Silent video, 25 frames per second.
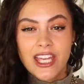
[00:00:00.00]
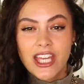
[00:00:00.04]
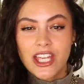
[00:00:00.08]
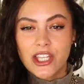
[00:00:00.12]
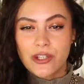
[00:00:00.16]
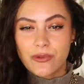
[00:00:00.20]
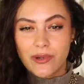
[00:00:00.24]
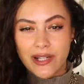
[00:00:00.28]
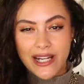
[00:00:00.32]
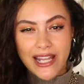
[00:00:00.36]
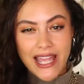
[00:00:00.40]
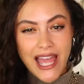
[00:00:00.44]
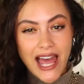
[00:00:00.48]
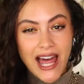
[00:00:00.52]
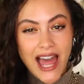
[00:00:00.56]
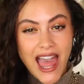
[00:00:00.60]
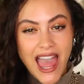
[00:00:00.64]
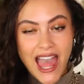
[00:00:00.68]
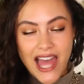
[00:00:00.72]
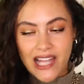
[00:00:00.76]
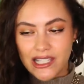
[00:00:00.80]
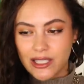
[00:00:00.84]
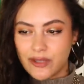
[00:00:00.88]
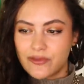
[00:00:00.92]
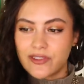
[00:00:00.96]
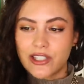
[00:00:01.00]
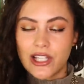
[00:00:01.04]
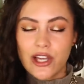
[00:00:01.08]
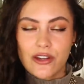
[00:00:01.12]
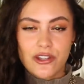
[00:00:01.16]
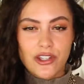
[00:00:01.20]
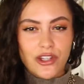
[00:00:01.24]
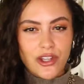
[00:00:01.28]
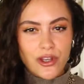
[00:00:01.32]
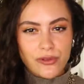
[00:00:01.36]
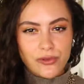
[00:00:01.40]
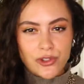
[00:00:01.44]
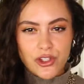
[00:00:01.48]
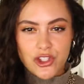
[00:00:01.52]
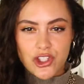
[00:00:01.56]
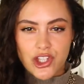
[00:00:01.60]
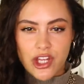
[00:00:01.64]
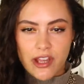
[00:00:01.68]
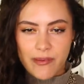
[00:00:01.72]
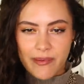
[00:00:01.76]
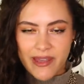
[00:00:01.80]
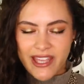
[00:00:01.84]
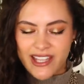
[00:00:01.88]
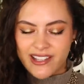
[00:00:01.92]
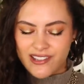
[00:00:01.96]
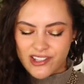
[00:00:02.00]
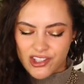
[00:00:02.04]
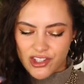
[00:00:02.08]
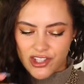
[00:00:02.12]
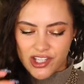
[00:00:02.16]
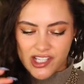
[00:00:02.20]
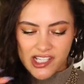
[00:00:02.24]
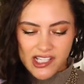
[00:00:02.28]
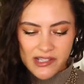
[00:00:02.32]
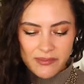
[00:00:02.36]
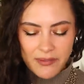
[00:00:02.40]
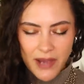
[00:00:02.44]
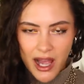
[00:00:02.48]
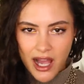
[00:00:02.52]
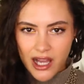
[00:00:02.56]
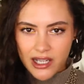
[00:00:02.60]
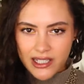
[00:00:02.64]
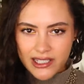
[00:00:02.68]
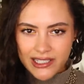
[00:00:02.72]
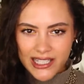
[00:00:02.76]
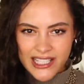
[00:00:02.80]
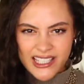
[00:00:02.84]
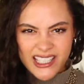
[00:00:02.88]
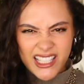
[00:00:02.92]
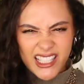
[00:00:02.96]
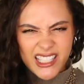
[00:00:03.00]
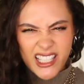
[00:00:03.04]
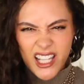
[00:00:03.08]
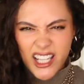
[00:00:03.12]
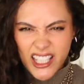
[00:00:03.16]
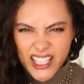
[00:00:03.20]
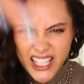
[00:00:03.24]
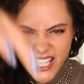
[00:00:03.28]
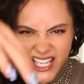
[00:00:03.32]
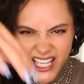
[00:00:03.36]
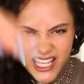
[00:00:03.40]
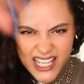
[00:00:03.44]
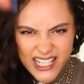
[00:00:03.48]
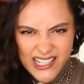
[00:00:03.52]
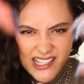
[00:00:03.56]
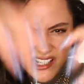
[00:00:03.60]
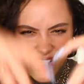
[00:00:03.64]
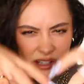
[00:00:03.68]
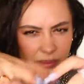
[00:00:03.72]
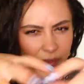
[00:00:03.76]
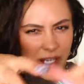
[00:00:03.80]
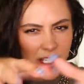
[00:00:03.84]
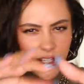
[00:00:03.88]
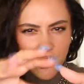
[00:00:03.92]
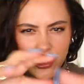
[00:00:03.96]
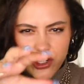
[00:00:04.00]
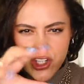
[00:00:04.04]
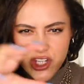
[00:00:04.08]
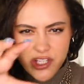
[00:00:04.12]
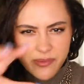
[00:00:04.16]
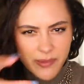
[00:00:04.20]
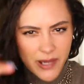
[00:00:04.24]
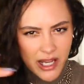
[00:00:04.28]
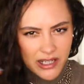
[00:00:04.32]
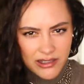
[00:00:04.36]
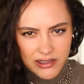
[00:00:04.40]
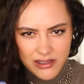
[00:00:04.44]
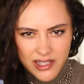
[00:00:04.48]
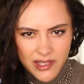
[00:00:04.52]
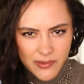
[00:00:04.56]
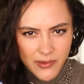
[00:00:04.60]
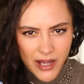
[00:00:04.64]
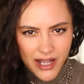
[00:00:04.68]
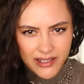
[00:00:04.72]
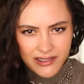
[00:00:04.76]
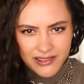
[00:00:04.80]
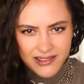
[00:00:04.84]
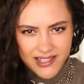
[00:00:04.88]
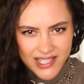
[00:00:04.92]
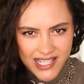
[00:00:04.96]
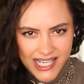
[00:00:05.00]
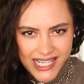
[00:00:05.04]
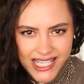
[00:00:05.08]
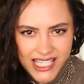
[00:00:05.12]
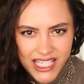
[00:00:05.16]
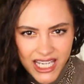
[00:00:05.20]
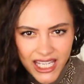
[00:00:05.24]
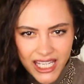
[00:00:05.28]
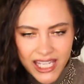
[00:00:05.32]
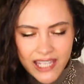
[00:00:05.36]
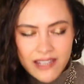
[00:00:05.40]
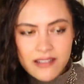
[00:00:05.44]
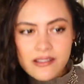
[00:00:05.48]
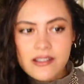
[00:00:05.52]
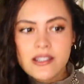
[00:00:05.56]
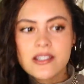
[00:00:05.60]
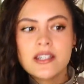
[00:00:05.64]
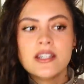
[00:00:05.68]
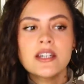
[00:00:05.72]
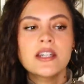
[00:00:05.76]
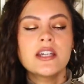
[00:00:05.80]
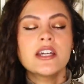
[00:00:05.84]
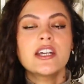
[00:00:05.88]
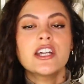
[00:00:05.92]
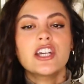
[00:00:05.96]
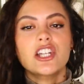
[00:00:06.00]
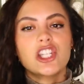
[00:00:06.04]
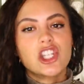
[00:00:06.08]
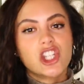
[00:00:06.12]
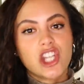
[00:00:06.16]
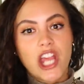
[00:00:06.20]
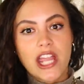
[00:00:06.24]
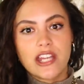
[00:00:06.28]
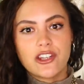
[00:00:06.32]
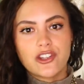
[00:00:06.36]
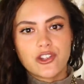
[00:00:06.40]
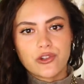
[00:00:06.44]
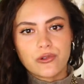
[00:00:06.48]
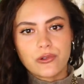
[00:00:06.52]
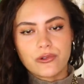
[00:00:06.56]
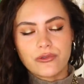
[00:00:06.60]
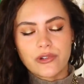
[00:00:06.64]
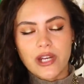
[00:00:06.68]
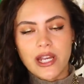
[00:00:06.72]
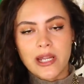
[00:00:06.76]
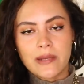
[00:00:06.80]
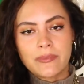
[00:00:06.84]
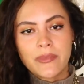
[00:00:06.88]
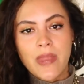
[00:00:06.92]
You want to get a hell of a load of those chippings, just sparkling, the light hits. Oh my gosh, Sparkle Sparkle City. Shea Jewelry.